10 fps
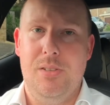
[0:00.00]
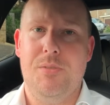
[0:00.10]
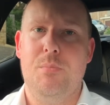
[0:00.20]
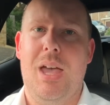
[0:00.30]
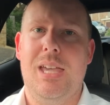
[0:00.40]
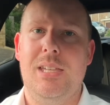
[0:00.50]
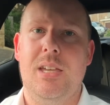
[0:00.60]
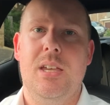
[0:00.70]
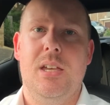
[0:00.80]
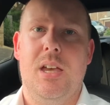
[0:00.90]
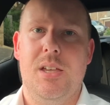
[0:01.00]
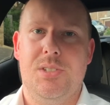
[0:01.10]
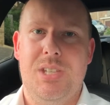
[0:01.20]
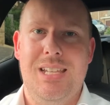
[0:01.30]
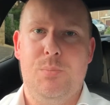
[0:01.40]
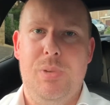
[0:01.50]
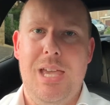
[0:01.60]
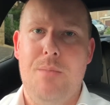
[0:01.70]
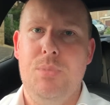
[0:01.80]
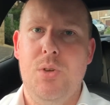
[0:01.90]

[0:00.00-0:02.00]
of May at 6 p.m.